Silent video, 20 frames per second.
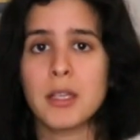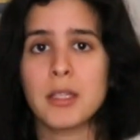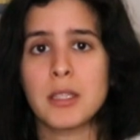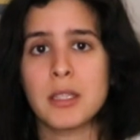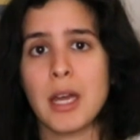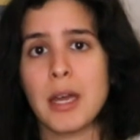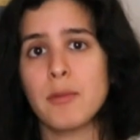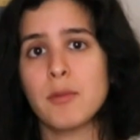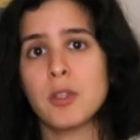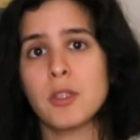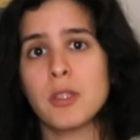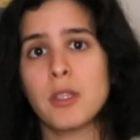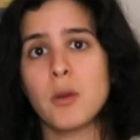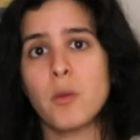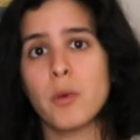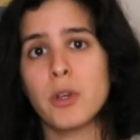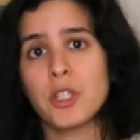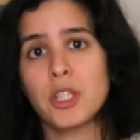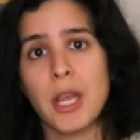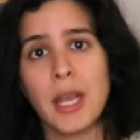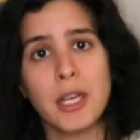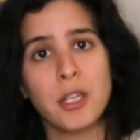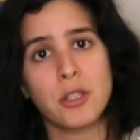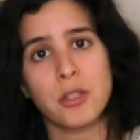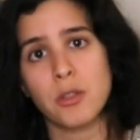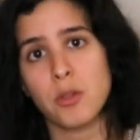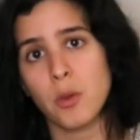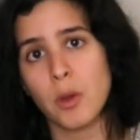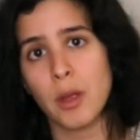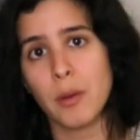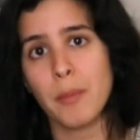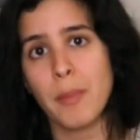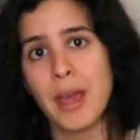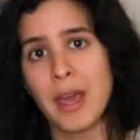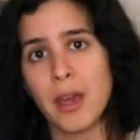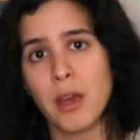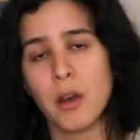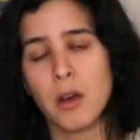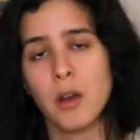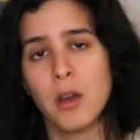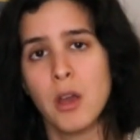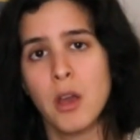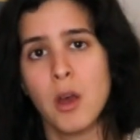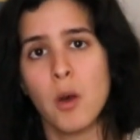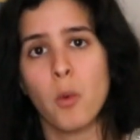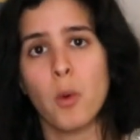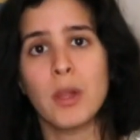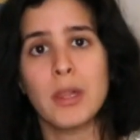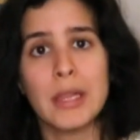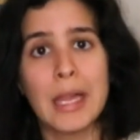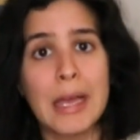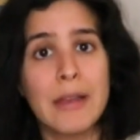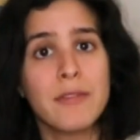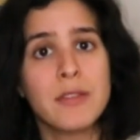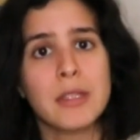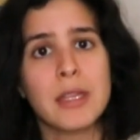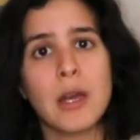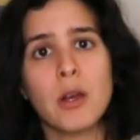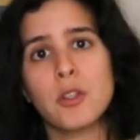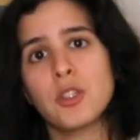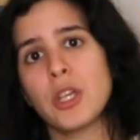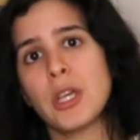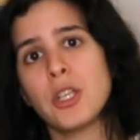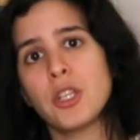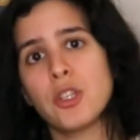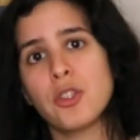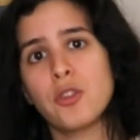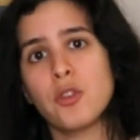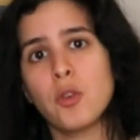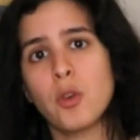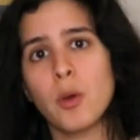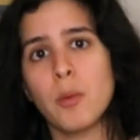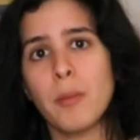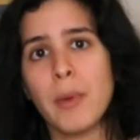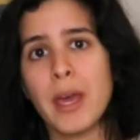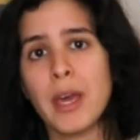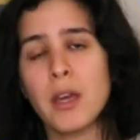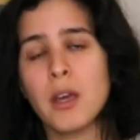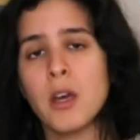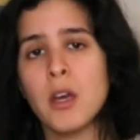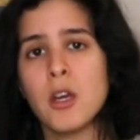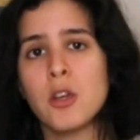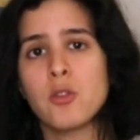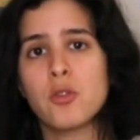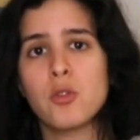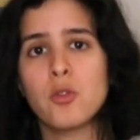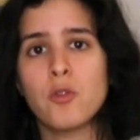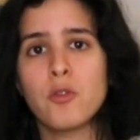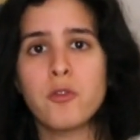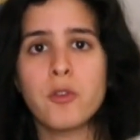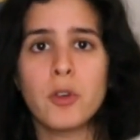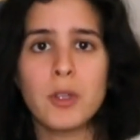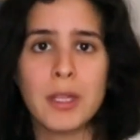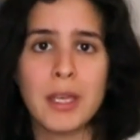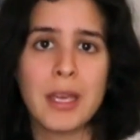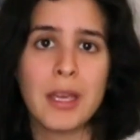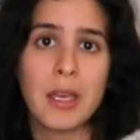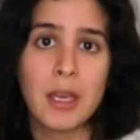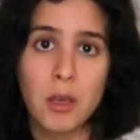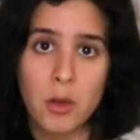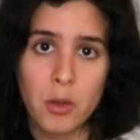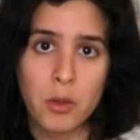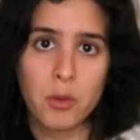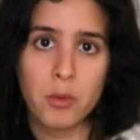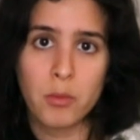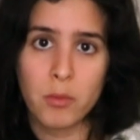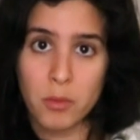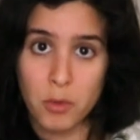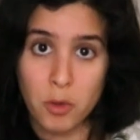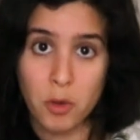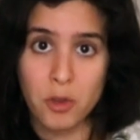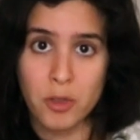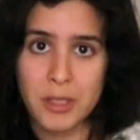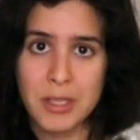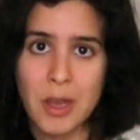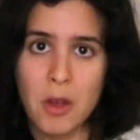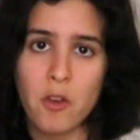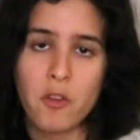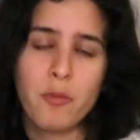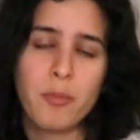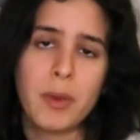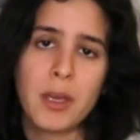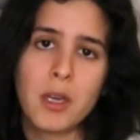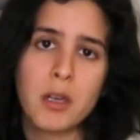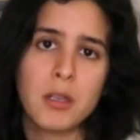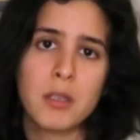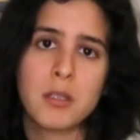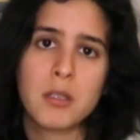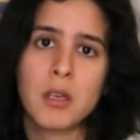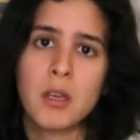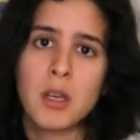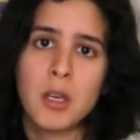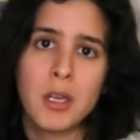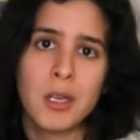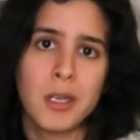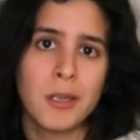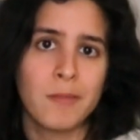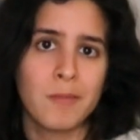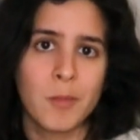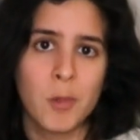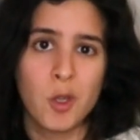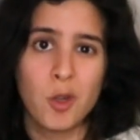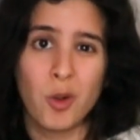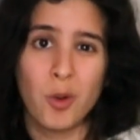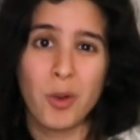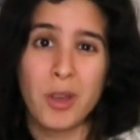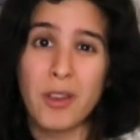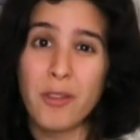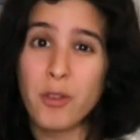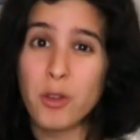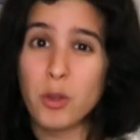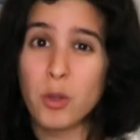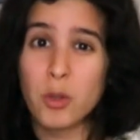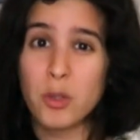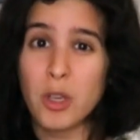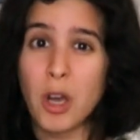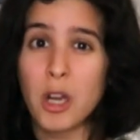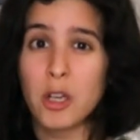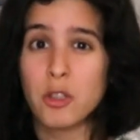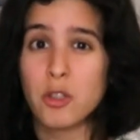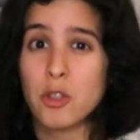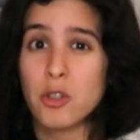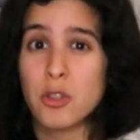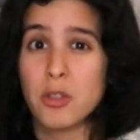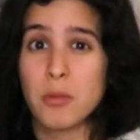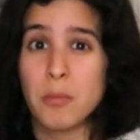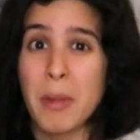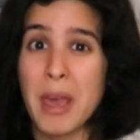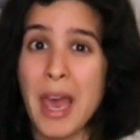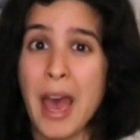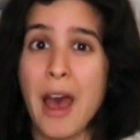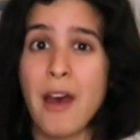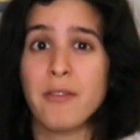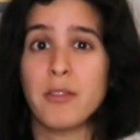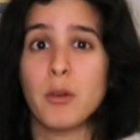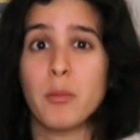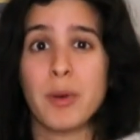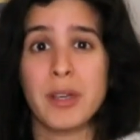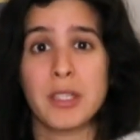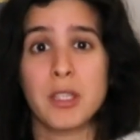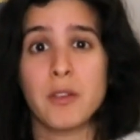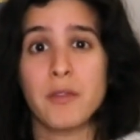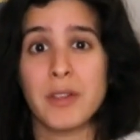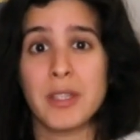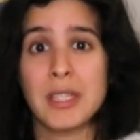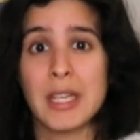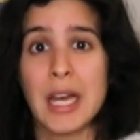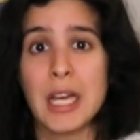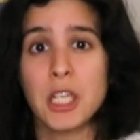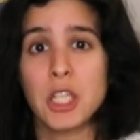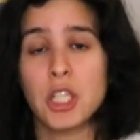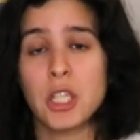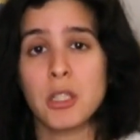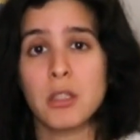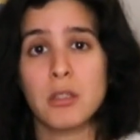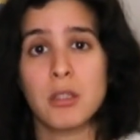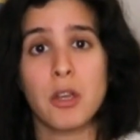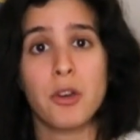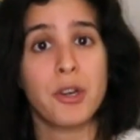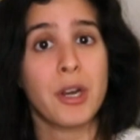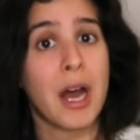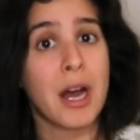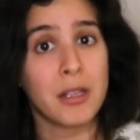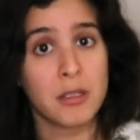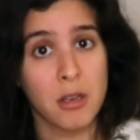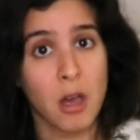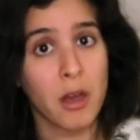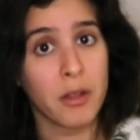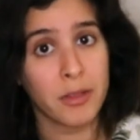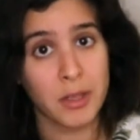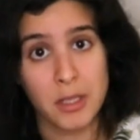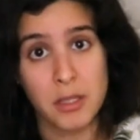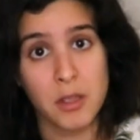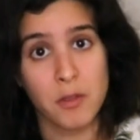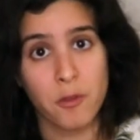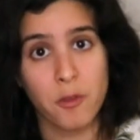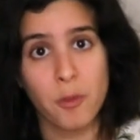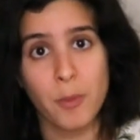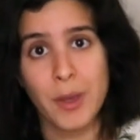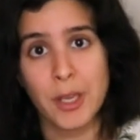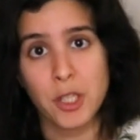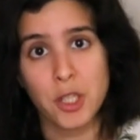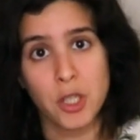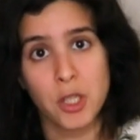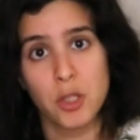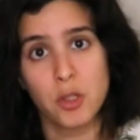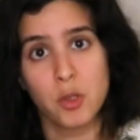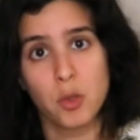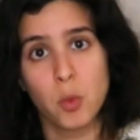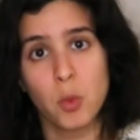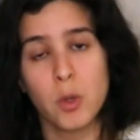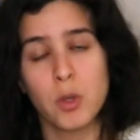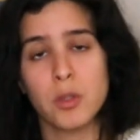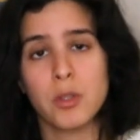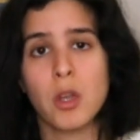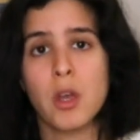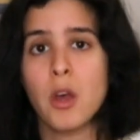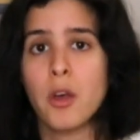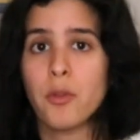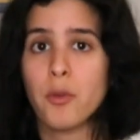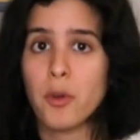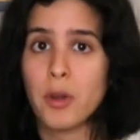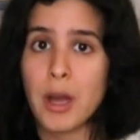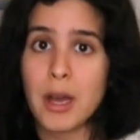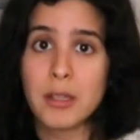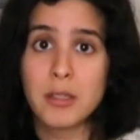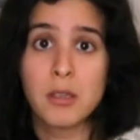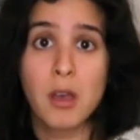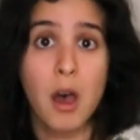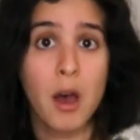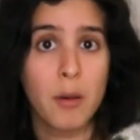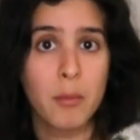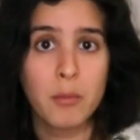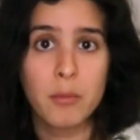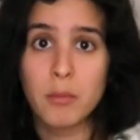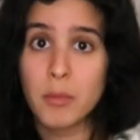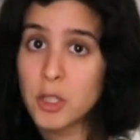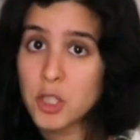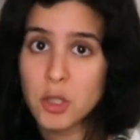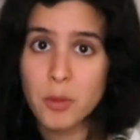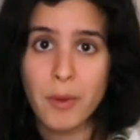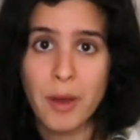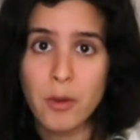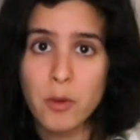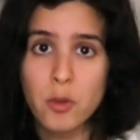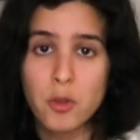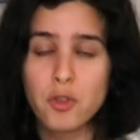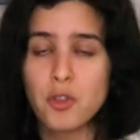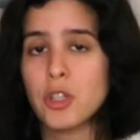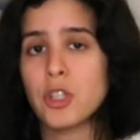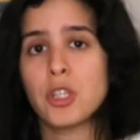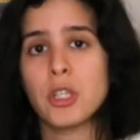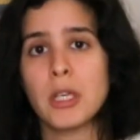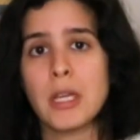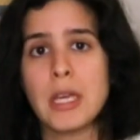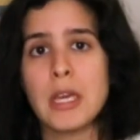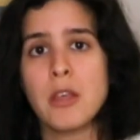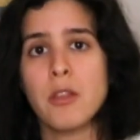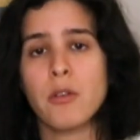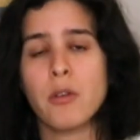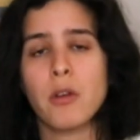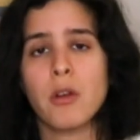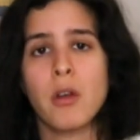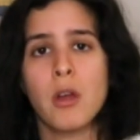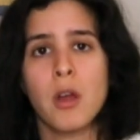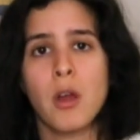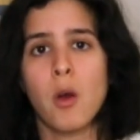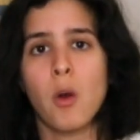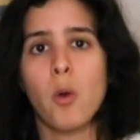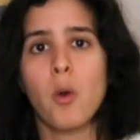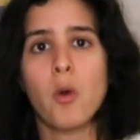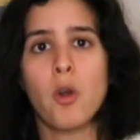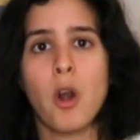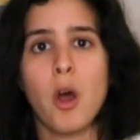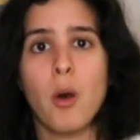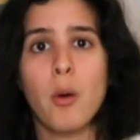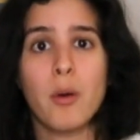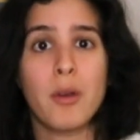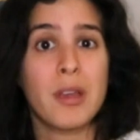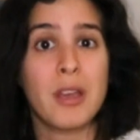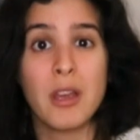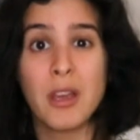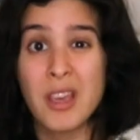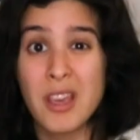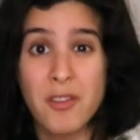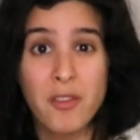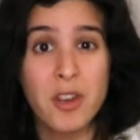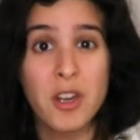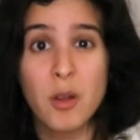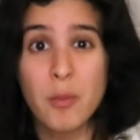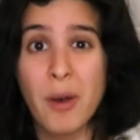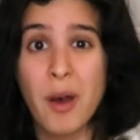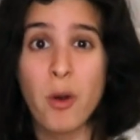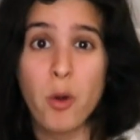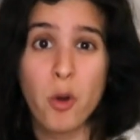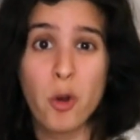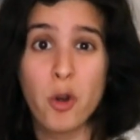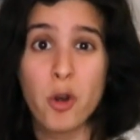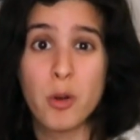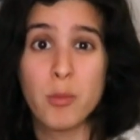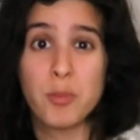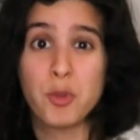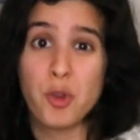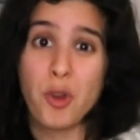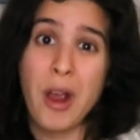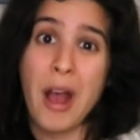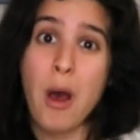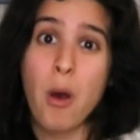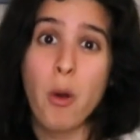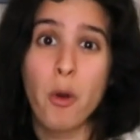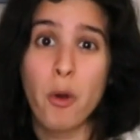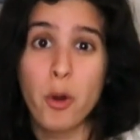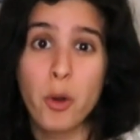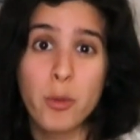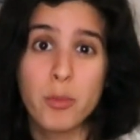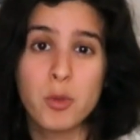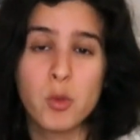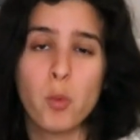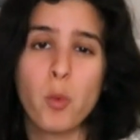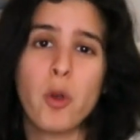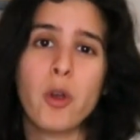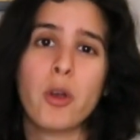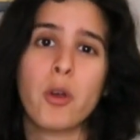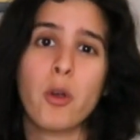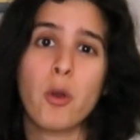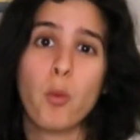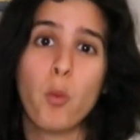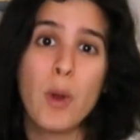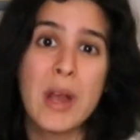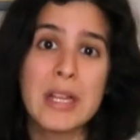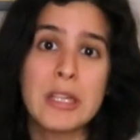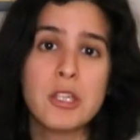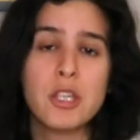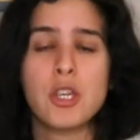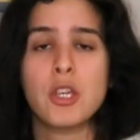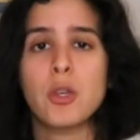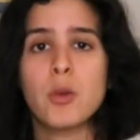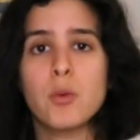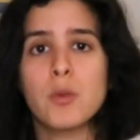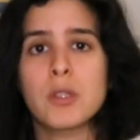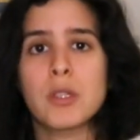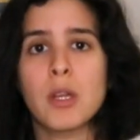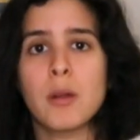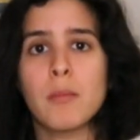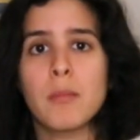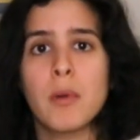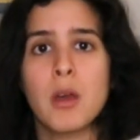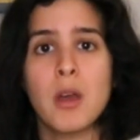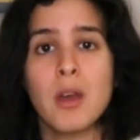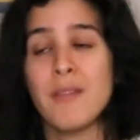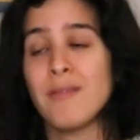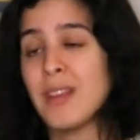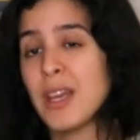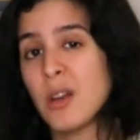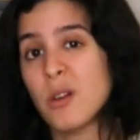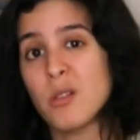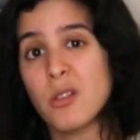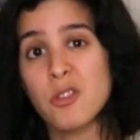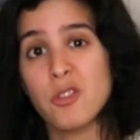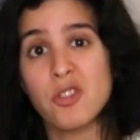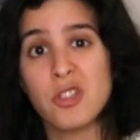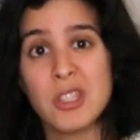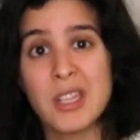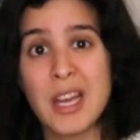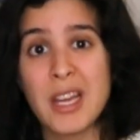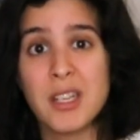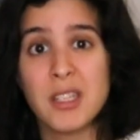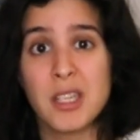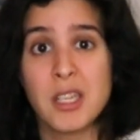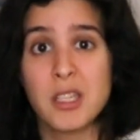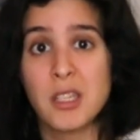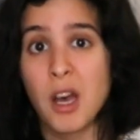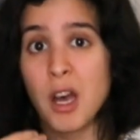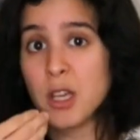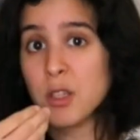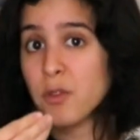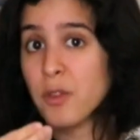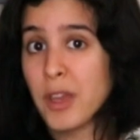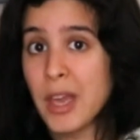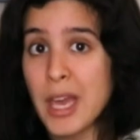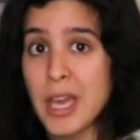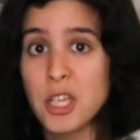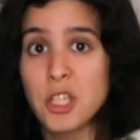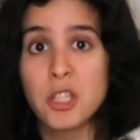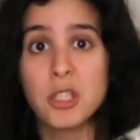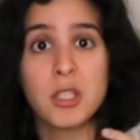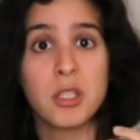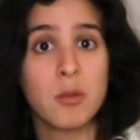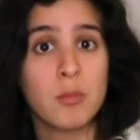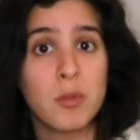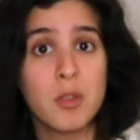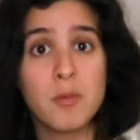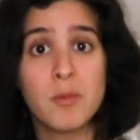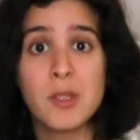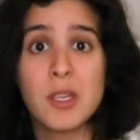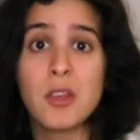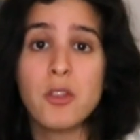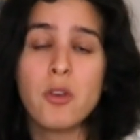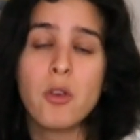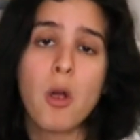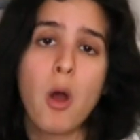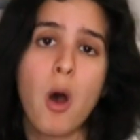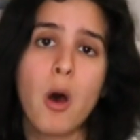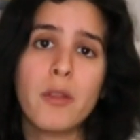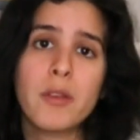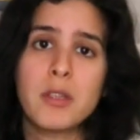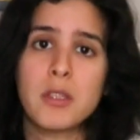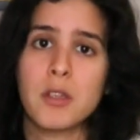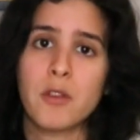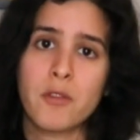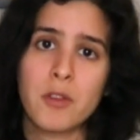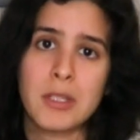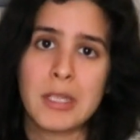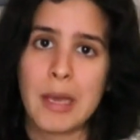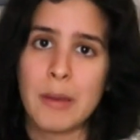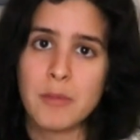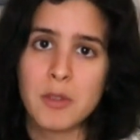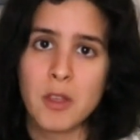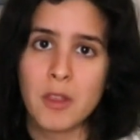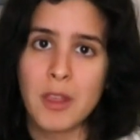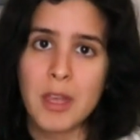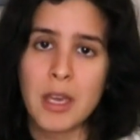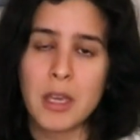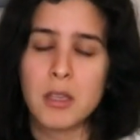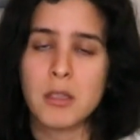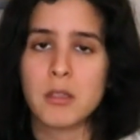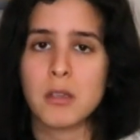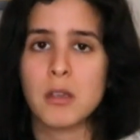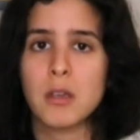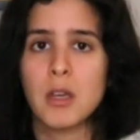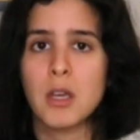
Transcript: It's time to see what changes you can make, what lifestyle changes you can make to fully heal yourself. Because, you know, even though doctors may have the best of intentions, they're not taught this information in schools. They're not taught much about nutrition either, or even about herbs or how herbs work or when to use them. They don't understand detoxification symptoms either, all these different types of things.